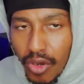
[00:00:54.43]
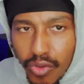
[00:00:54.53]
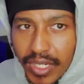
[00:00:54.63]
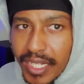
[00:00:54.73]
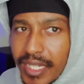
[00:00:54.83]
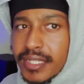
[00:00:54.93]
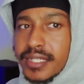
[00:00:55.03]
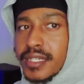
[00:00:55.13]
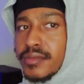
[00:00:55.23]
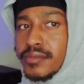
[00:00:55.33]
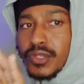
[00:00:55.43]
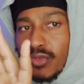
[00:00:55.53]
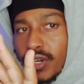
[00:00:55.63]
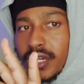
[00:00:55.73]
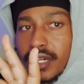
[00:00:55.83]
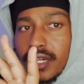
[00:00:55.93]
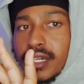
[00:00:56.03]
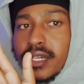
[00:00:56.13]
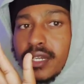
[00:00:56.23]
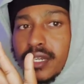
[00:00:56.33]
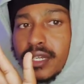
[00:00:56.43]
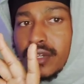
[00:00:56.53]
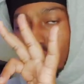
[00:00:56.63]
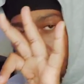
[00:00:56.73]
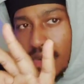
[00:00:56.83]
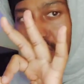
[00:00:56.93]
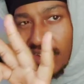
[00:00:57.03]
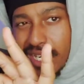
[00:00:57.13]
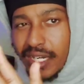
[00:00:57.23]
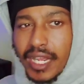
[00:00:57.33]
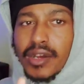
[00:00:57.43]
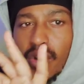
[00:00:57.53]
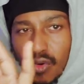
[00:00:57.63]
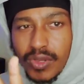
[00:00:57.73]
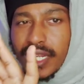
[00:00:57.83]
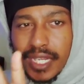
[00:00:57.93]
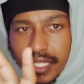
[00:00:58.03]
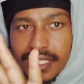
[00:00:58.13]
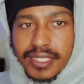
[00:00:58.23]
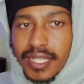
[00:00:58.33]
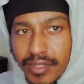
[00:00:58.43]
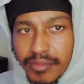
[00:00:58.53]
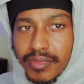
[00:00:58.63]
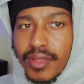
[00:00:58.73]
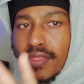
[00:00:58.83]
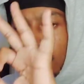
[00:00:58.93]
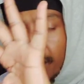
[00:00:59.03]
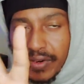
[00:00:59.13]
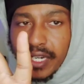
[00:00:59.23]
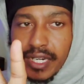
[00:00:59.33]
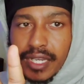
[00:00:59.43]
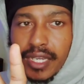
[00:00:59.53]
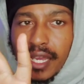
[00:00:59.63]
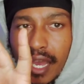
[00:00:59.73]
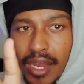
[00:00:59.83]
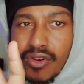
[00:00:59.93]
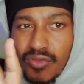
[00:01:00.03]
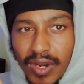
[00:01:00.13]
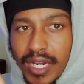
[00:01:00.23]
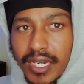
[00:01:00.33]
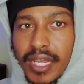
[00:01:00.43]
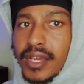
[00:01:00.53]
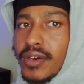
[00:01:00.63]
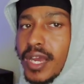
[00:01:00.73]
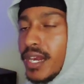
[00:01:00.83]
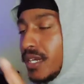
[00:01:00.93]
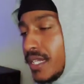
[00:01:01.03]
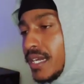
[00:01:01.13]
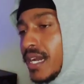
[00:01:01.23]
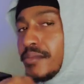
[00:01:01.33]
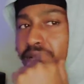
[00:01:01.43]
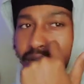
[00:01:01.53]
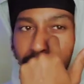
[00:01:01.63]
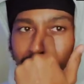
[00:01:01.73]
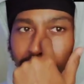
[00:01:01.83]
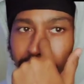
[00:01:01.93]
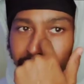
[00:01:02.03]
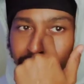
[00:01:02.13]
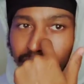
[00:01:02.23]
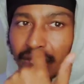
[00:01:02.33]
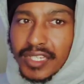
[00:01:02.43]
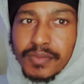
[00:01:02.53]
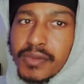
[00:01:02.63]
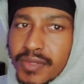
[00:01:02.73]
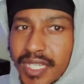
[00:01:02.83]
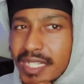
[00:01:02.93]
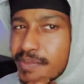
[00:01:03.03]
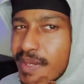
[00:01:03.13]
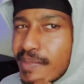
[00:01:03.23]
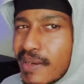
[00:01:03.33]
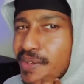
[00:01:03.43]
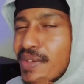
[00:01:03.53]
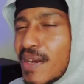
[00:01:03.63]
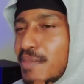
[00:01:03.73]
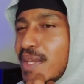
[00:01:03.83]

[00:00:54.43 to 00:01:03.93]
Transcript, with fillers: Only He Is Him 3 out right now. Only He Is Him 3 out right now. Everything I made it with. Because people was asking me about, you know what I